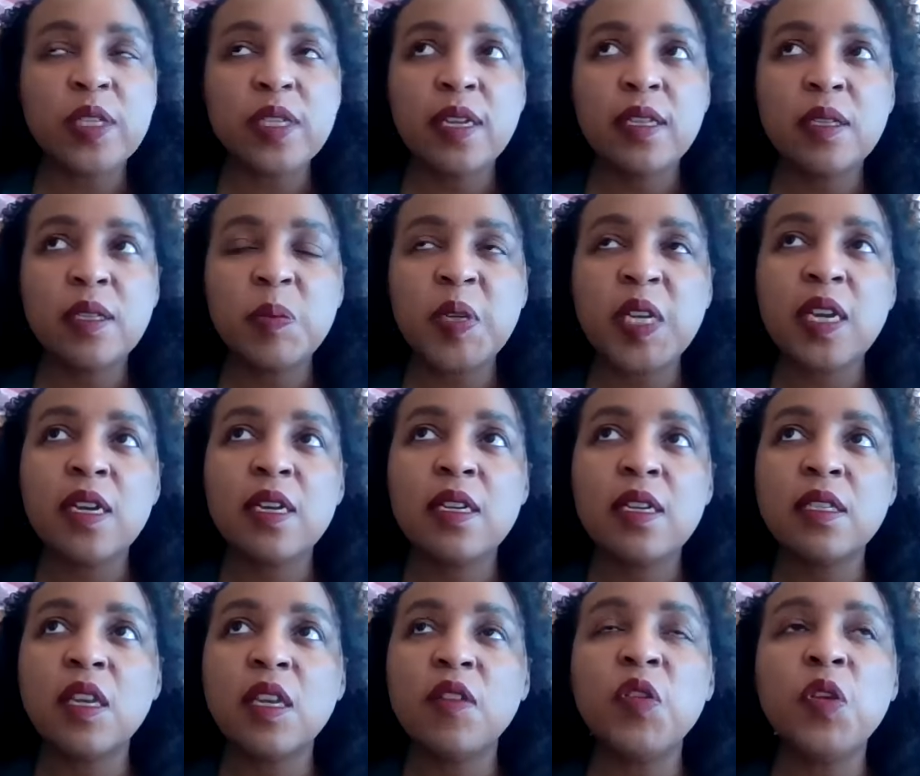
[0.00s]
sense,
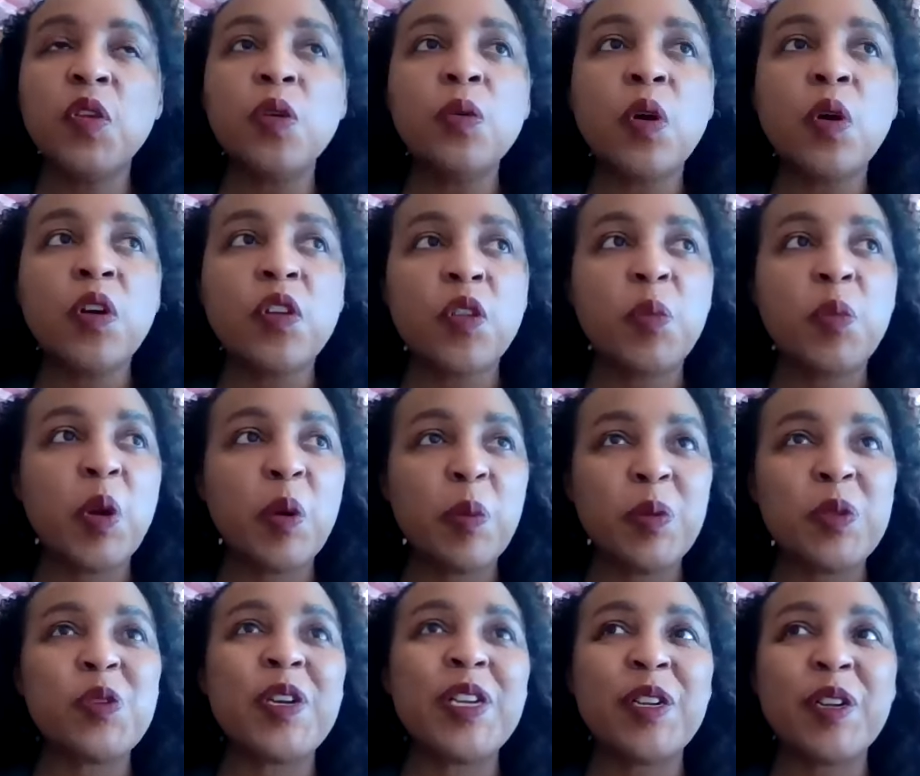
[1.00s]
because if you are the
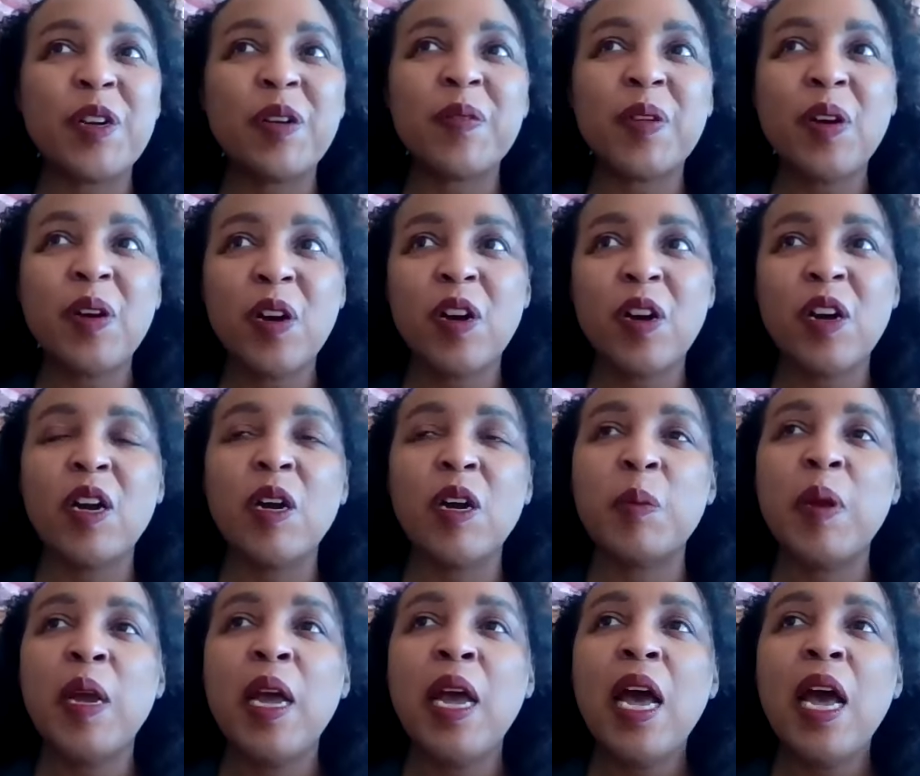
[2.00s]
perpetrator of the
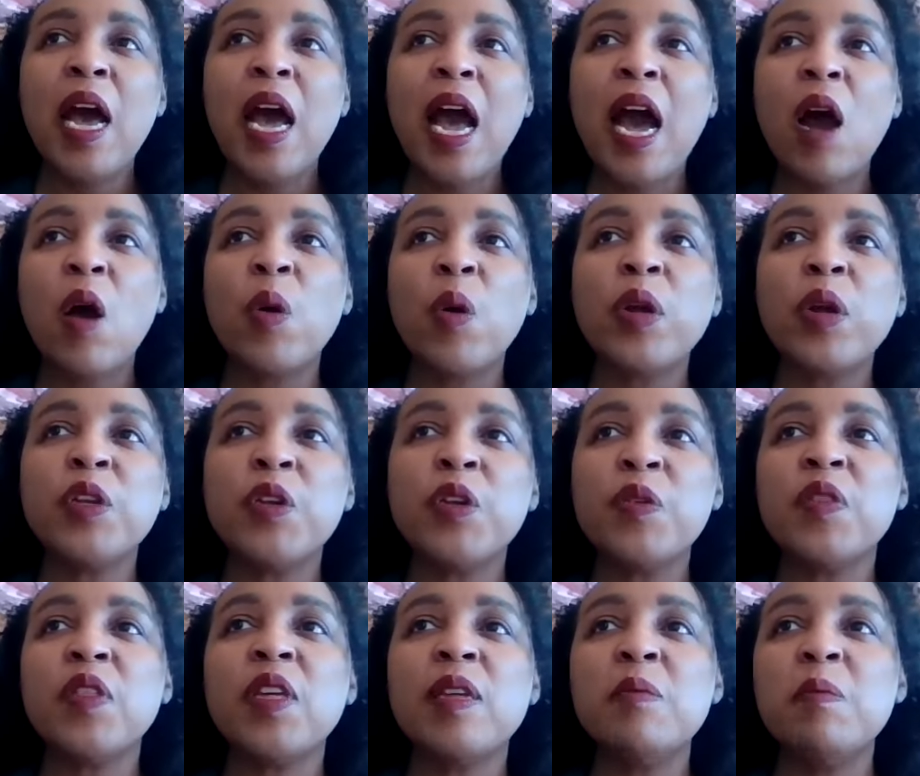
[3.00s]
harm, how are
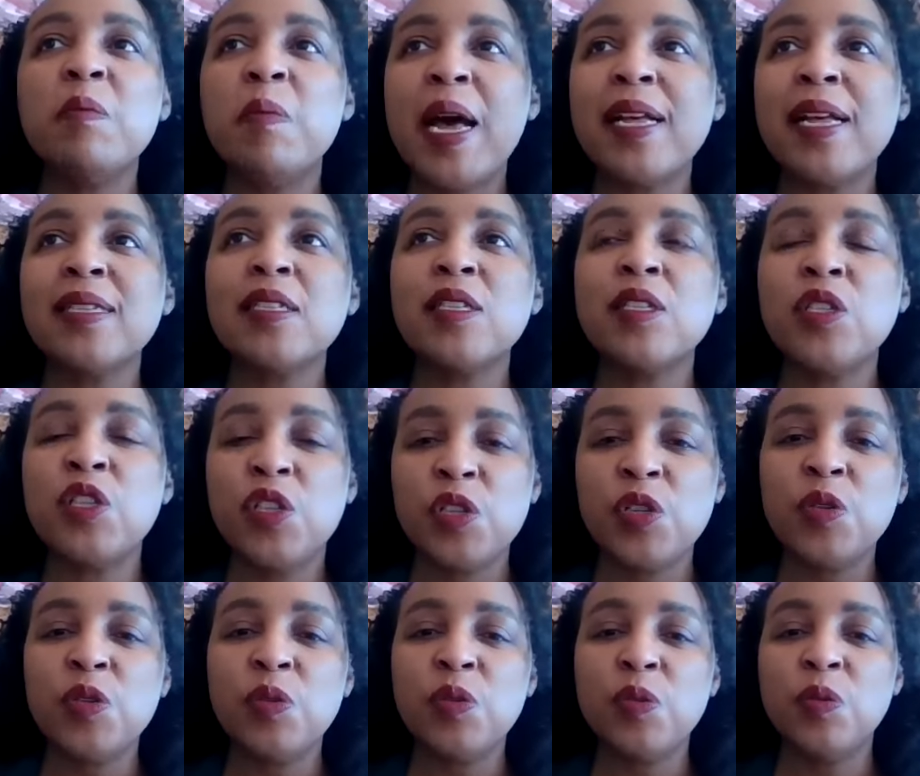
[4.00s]
you then best
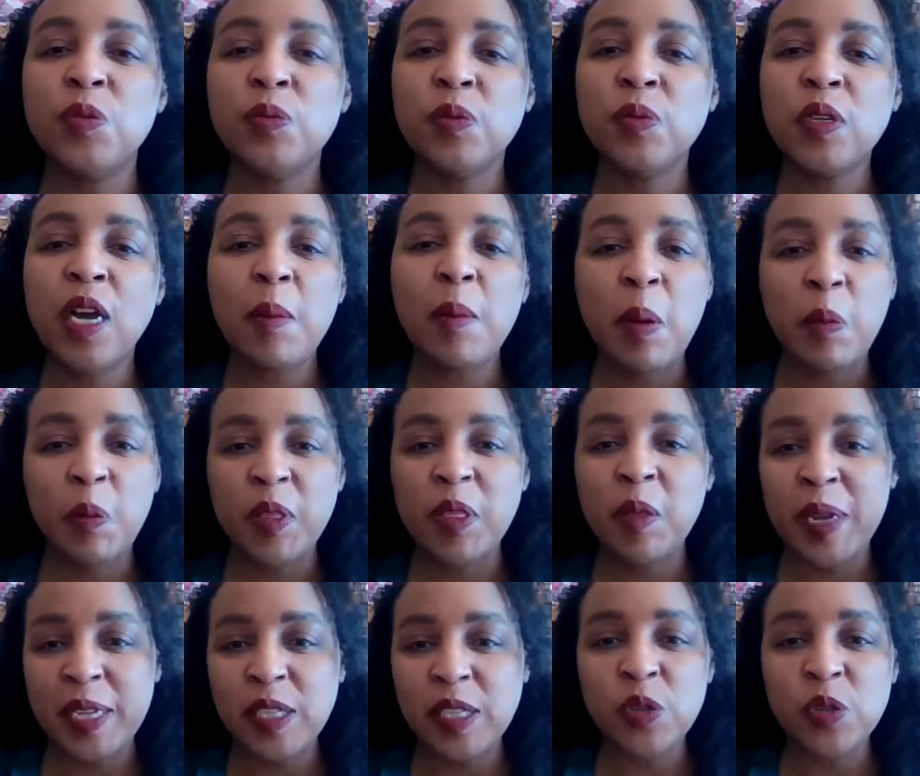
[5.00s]
to come up with the
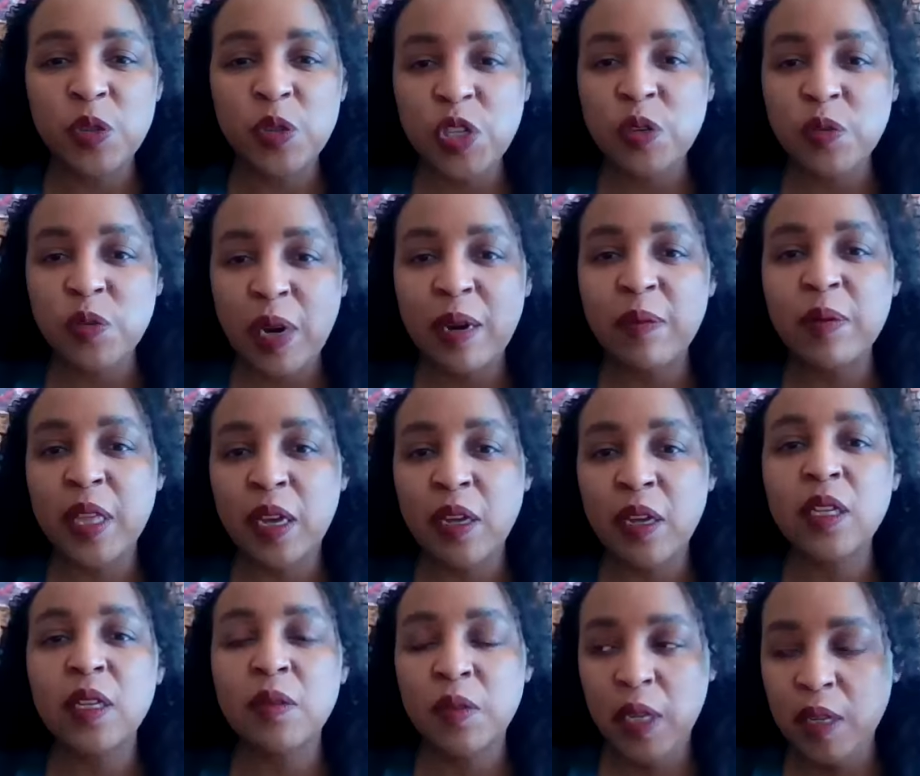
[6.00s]
best solution, right?
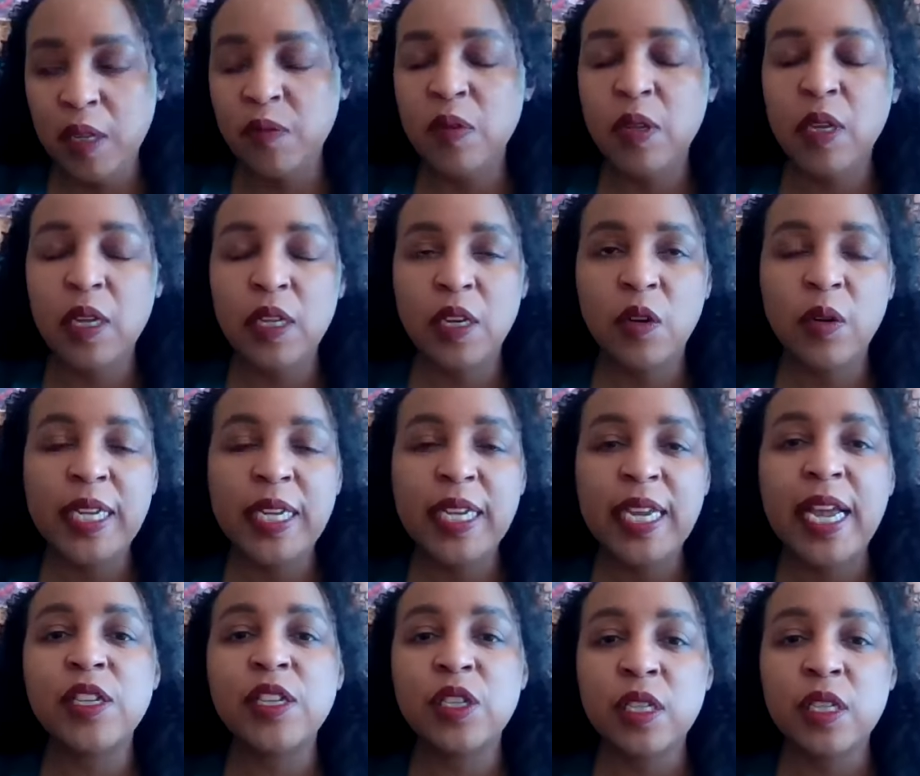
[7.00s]
Without
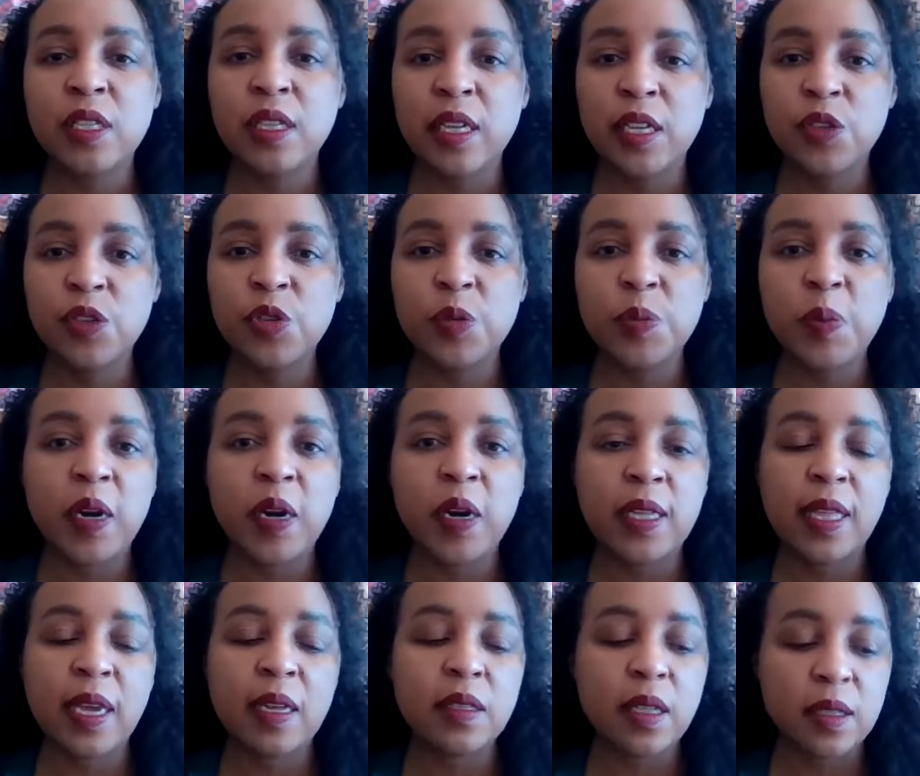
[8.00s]
engaging the injured
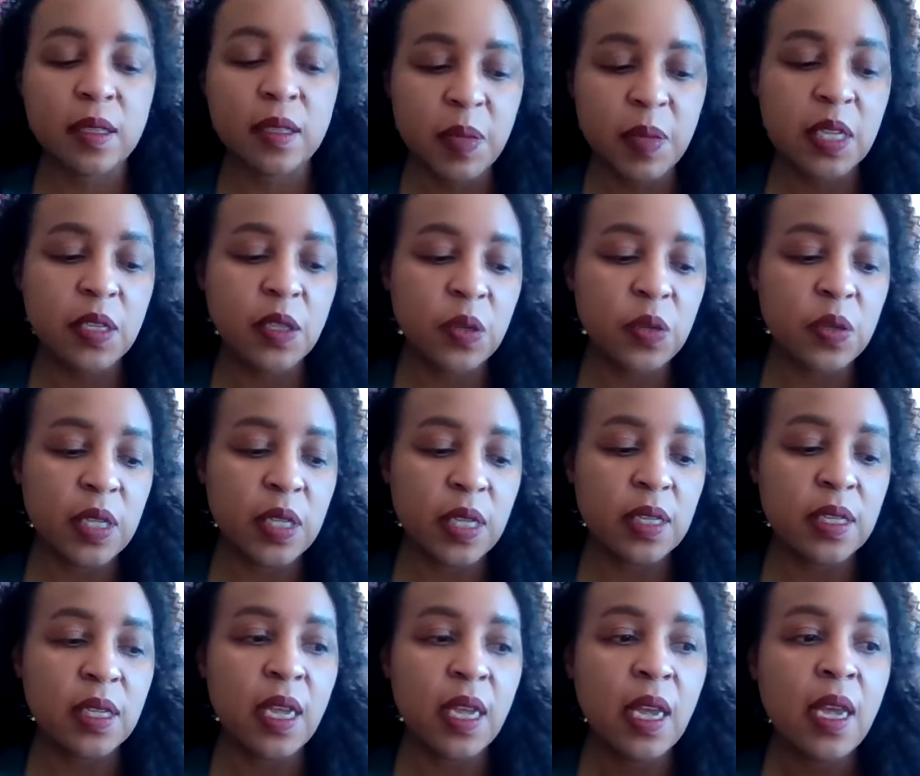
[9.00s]
party. That makes total
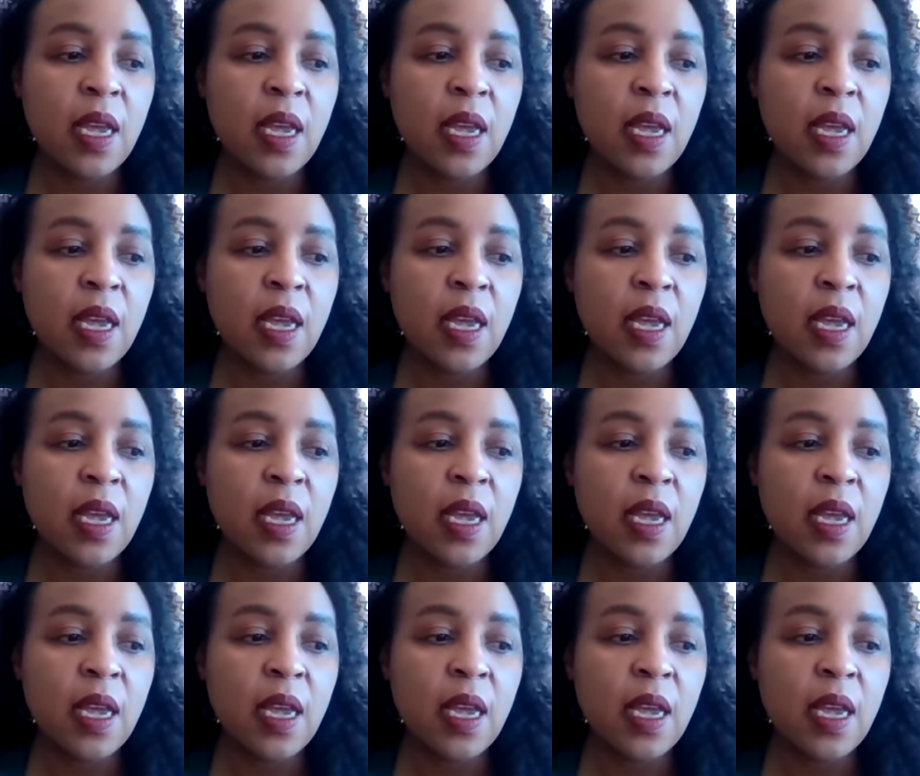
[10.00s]
sense.